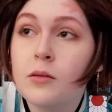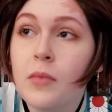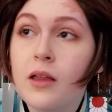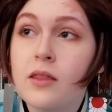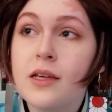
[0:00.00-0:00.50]

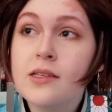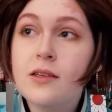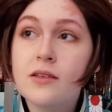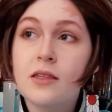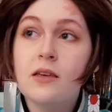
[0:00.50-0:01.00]
This
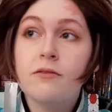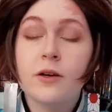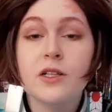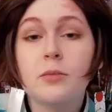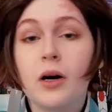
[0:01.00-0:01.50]
is the
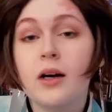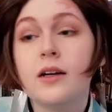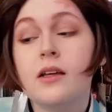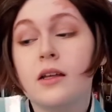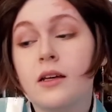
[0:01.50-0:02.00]
first
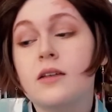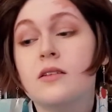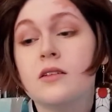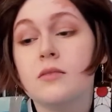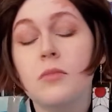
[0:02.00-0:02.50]
part in a
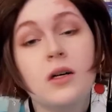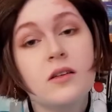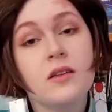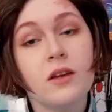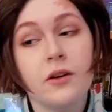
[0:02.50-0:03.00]
small
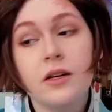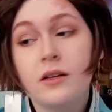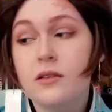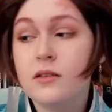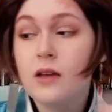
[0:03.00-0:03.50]

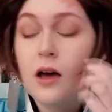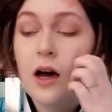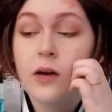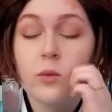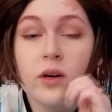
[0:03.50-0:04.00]
series.
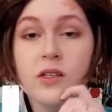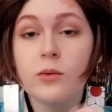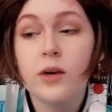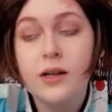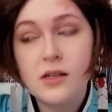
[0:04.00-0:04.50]
I wanted to
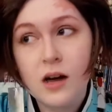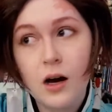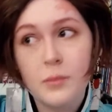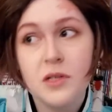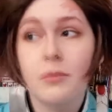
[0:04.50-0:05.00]
work
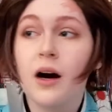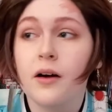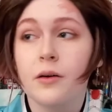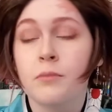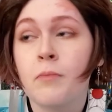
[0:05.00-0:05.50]
top to
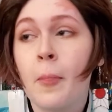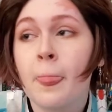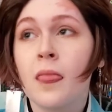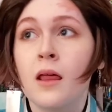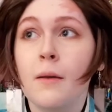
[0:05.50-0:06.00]
bottom,
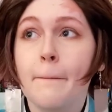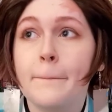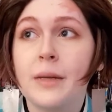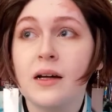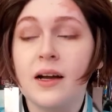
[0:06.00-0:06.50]

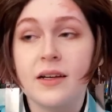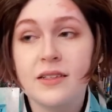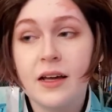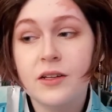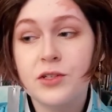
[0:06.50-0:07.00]
but I
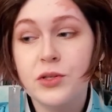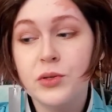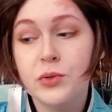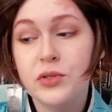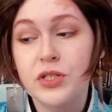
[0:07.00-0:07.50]
decided
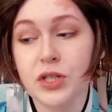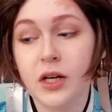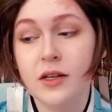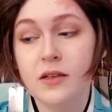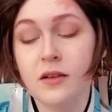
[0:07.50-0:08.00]
to
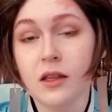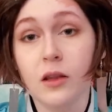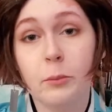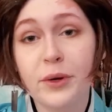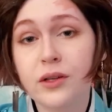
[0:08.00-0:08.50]
start in the
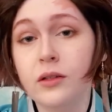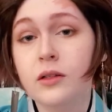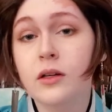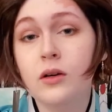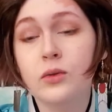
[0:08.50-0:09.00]
middle
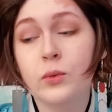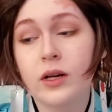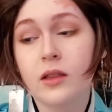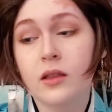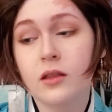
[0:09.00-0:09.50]

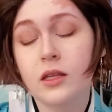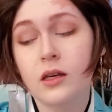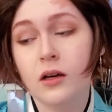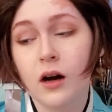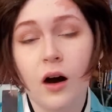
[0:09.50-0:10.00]
with
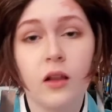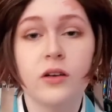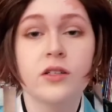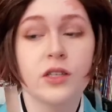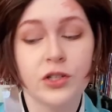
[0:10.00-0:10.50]
the
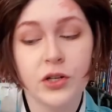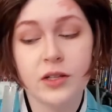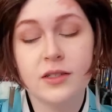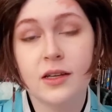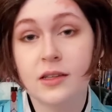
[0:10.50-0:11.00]
collars, the
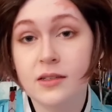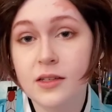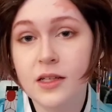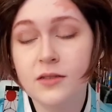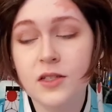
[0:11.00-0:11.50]
shirts, and the
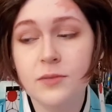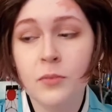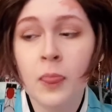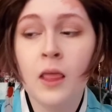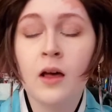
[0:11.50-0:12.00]
sleeves,
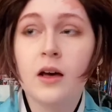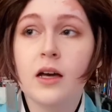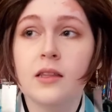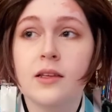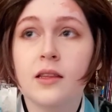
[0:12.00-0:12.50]

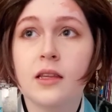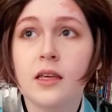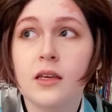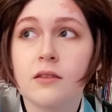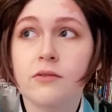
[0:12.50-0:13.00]
and then
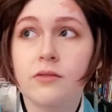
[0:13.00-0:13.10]
leave